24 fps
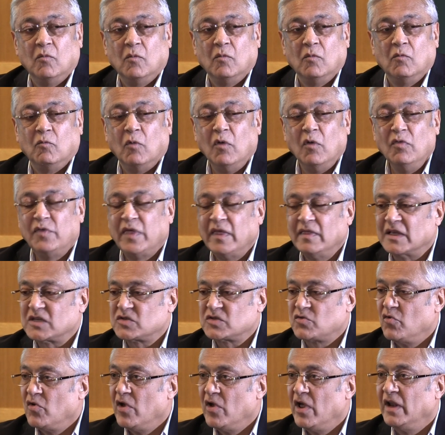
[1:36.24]
One thing that's
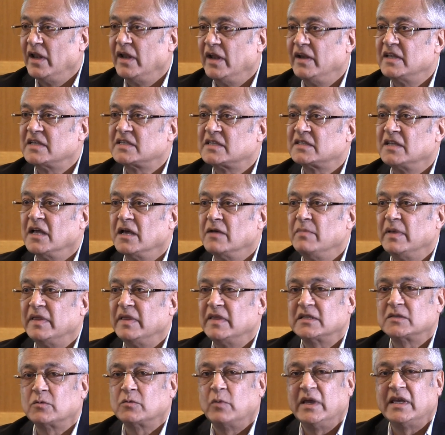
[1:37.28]
really disturbed me
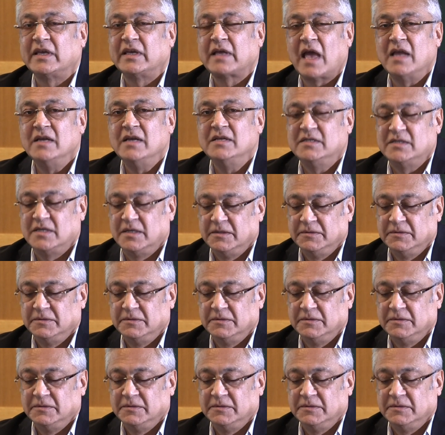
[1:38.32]
this weekend,